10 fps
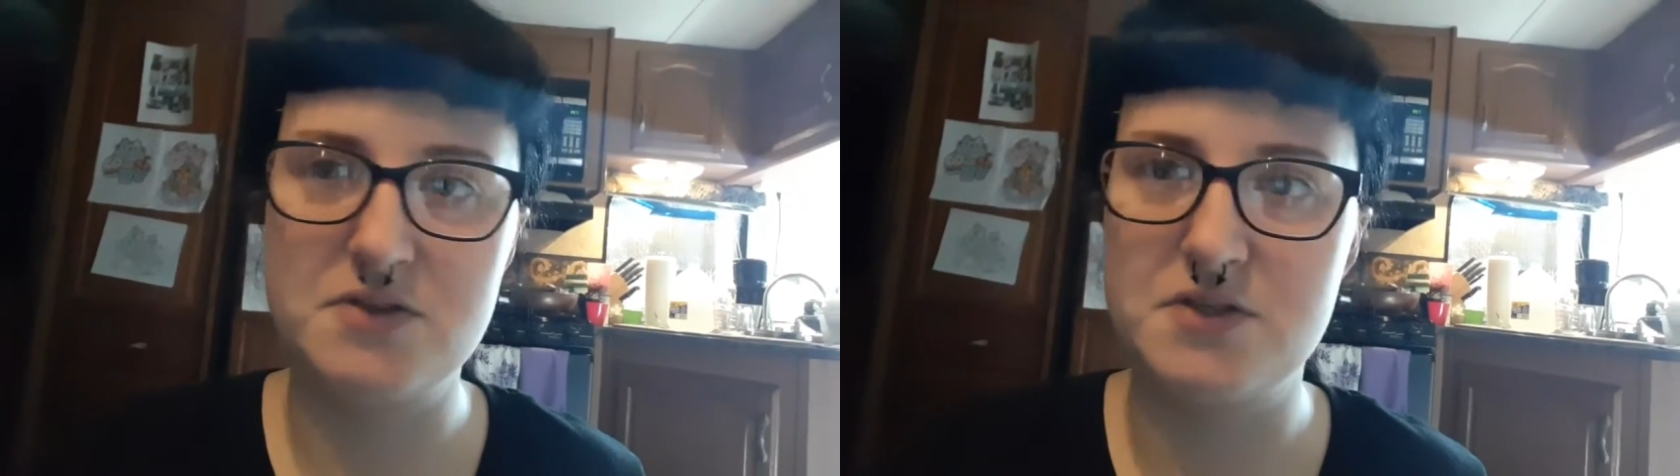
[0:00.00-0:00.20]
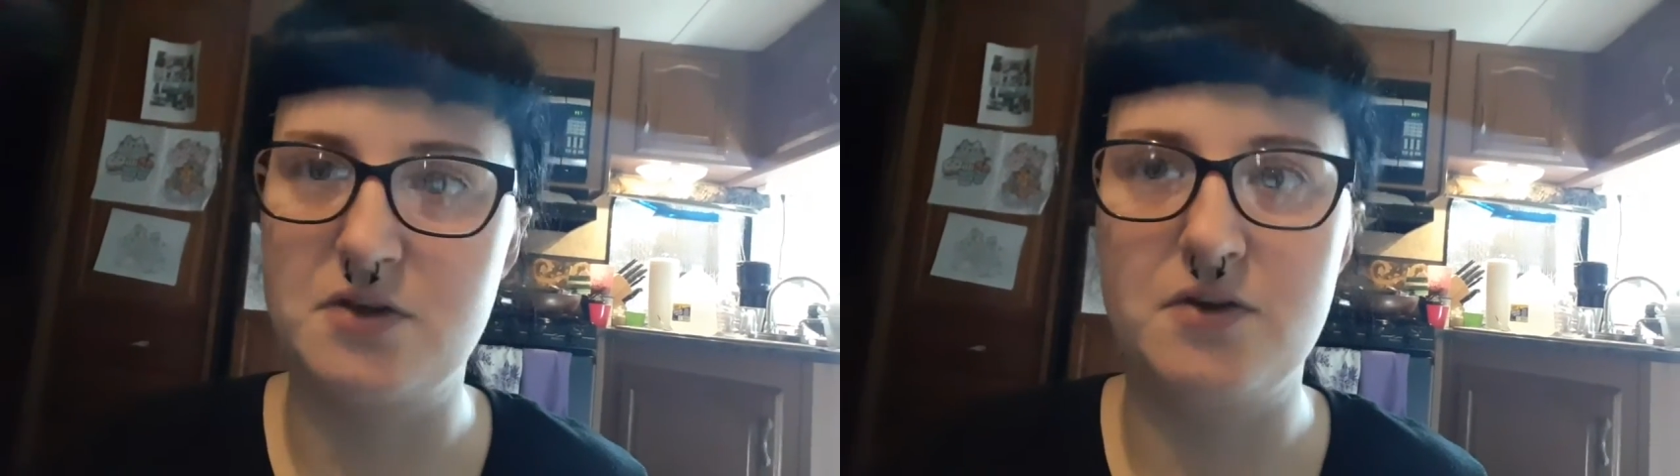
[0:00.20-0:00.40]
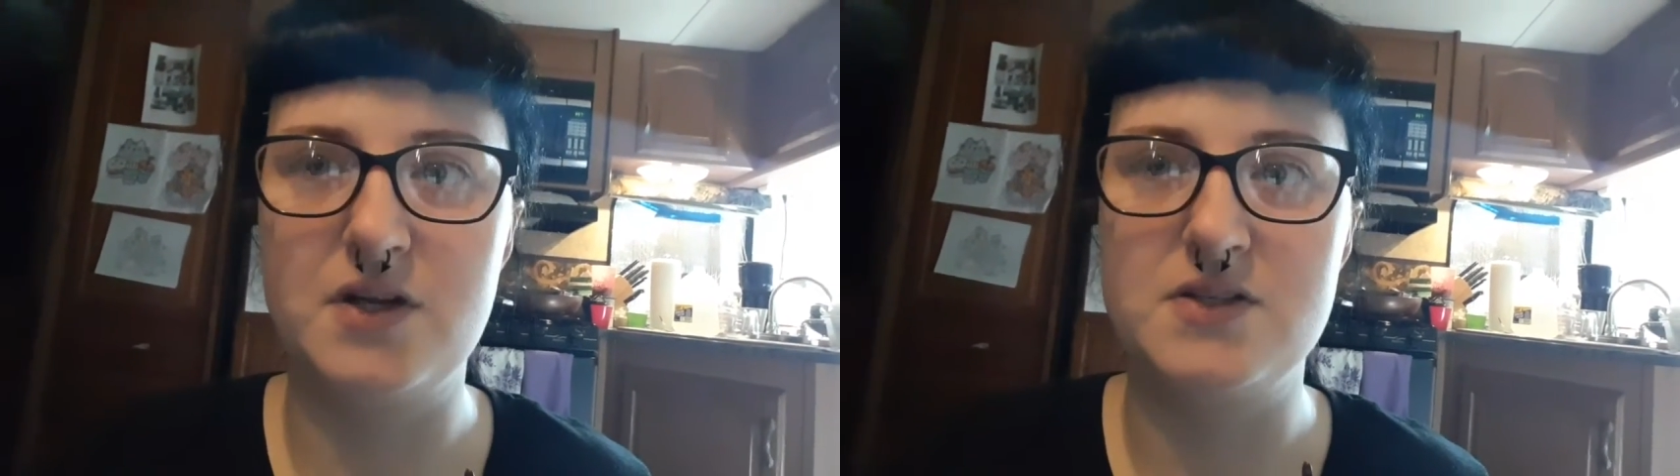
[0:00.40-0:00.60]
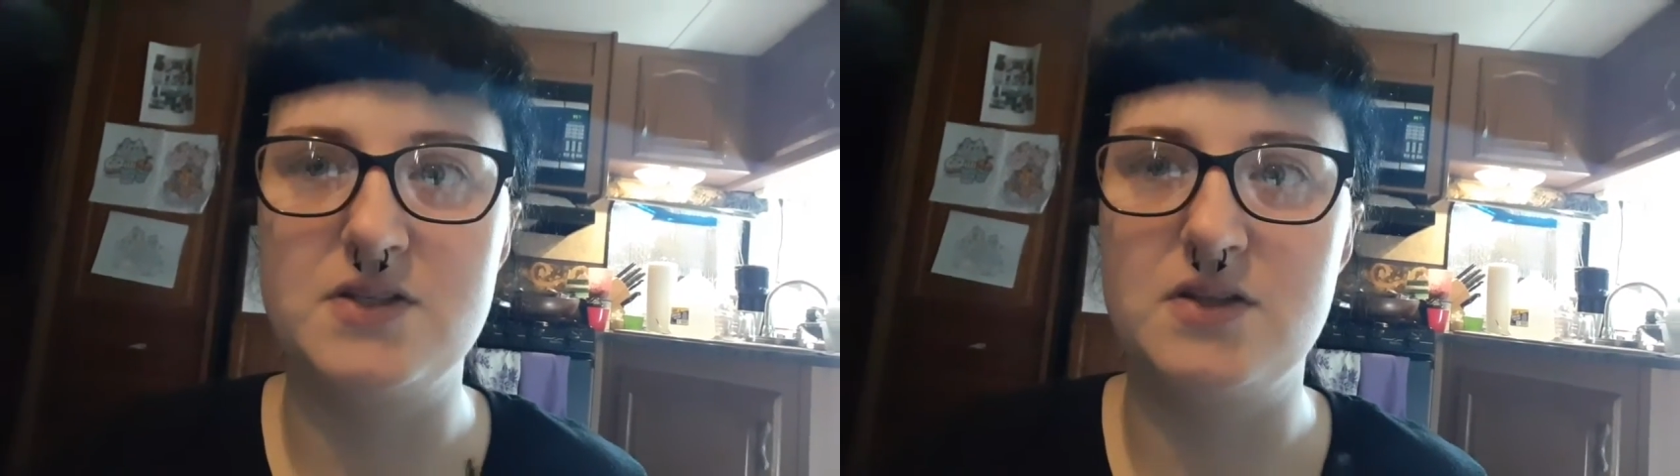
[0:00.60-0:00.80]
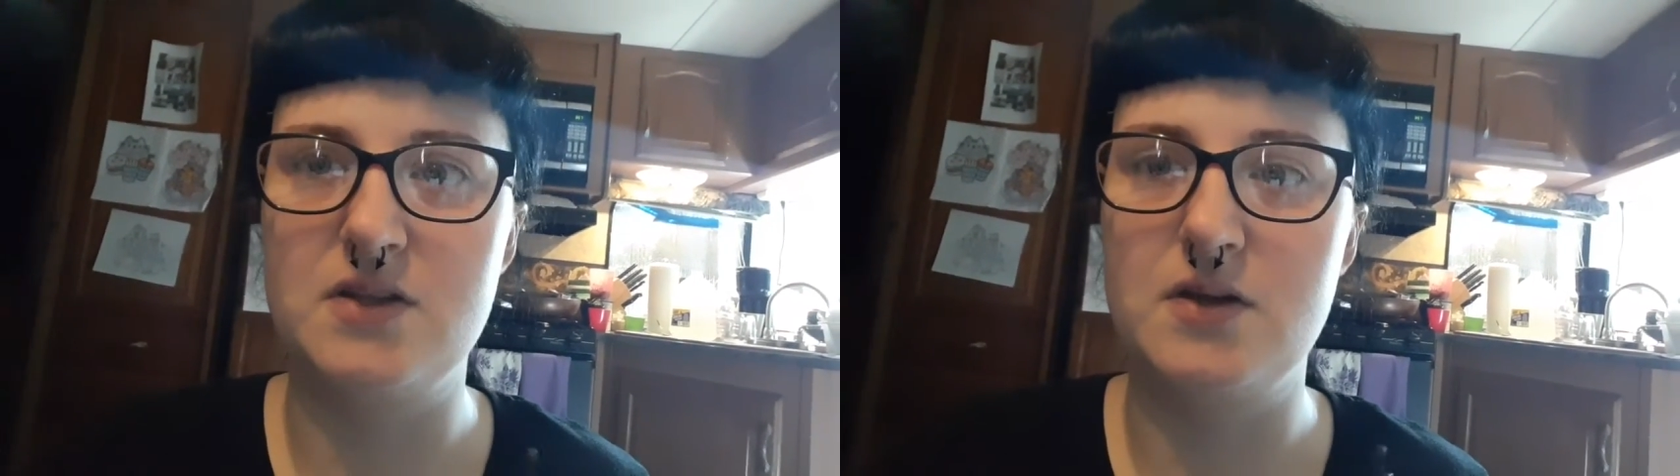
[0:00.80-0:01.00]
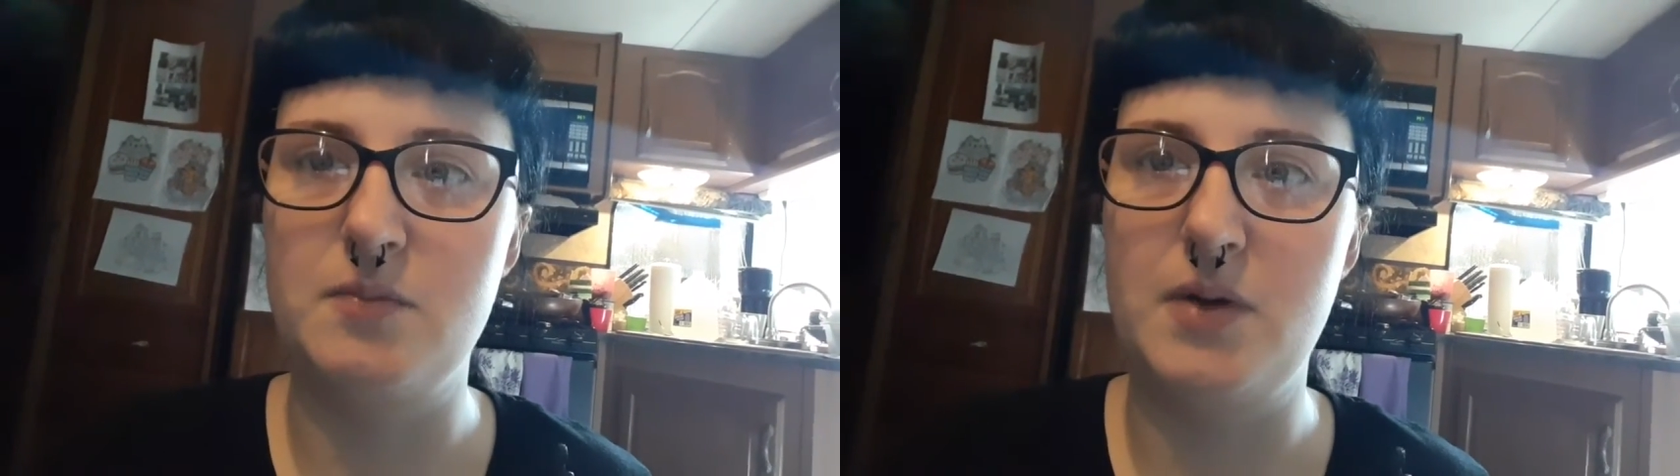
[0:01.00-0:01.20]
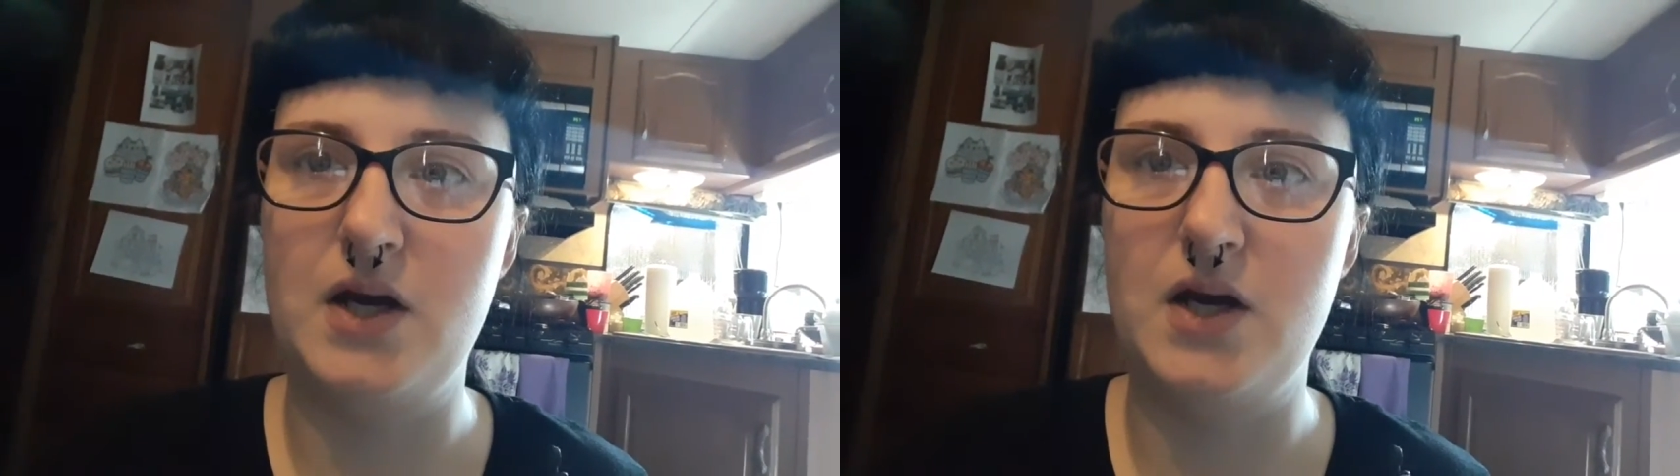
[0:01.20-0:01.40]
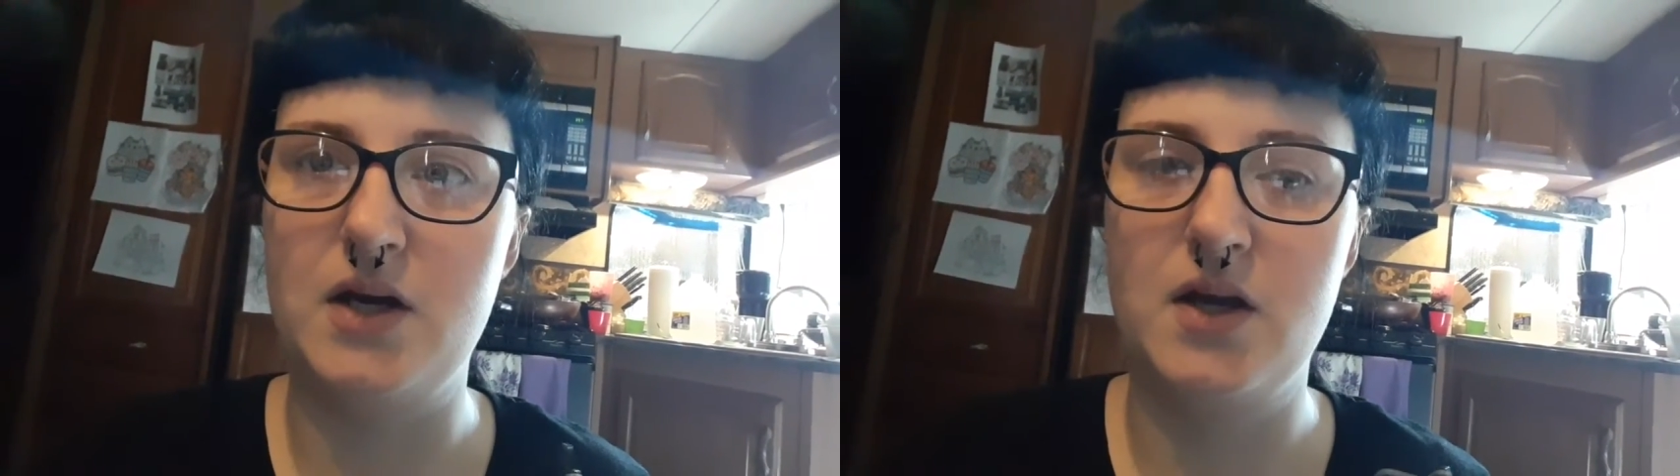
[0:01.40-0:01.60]
so it is in the
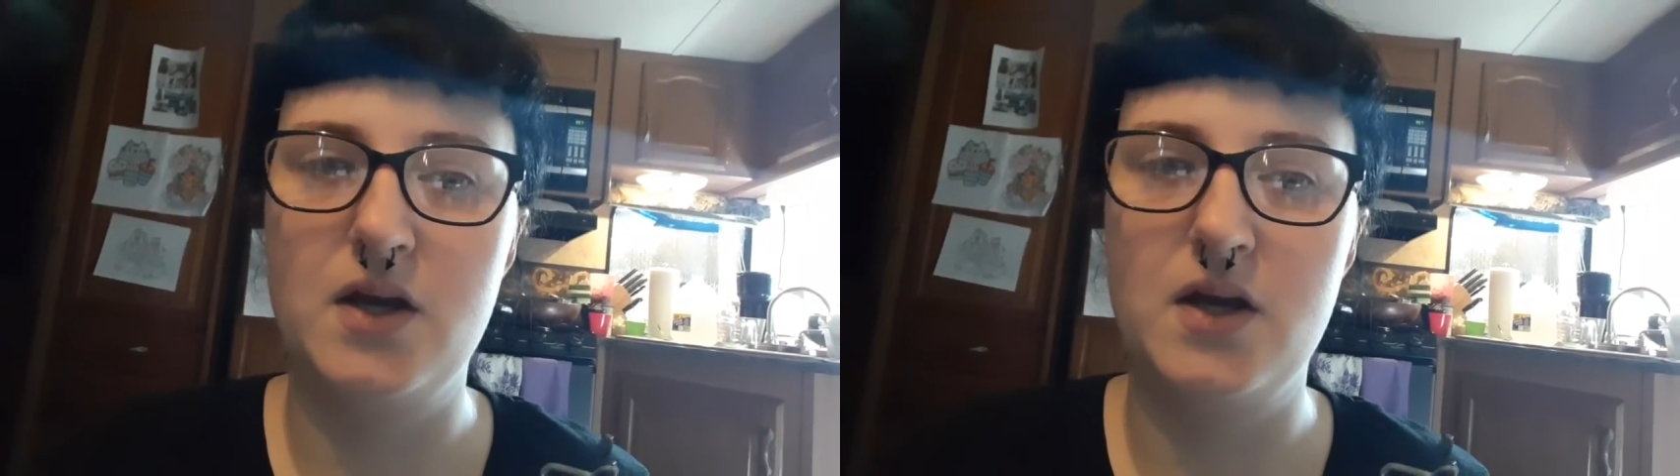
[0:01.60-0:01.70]
bag